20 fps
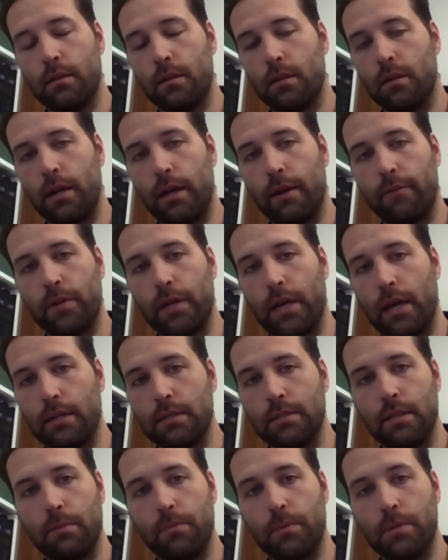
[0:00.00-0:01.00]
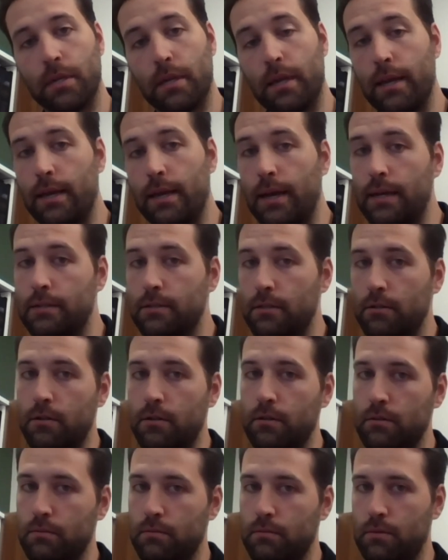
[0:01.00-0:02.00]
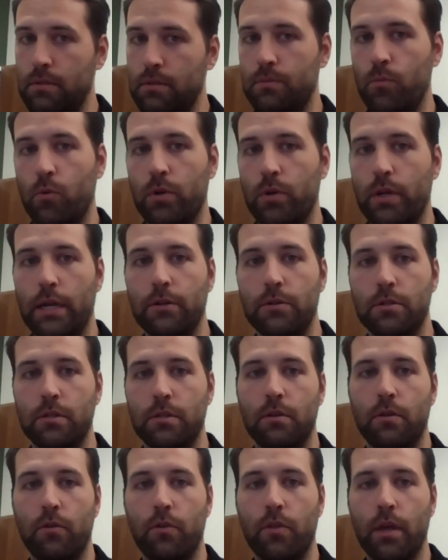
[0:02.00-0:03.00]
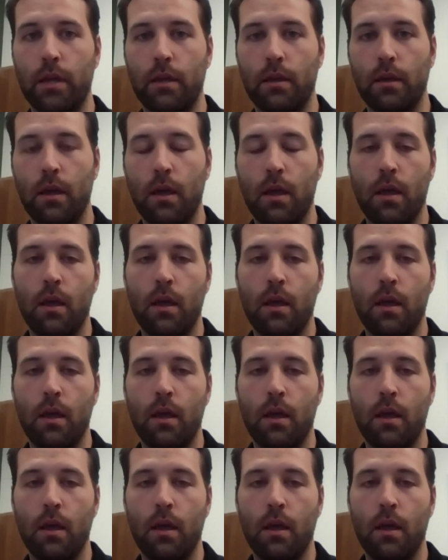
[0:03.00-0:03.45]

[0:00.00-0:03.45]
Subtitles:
then I have to kind of step and say, hey guys, look, it's more dangerous than you think.